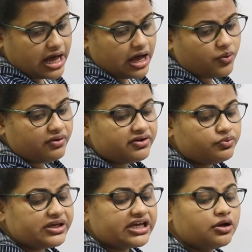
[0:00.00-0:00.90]
However,
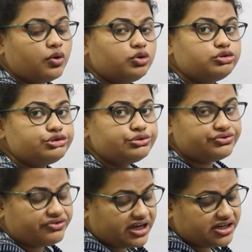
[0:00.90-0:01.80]
we can
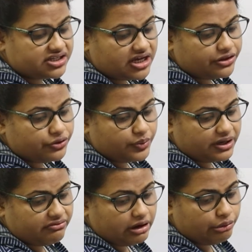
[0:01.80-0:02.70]
also try it the other
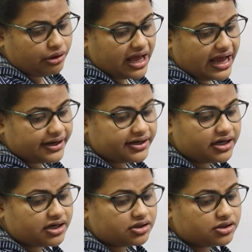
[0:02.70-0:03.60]
way around and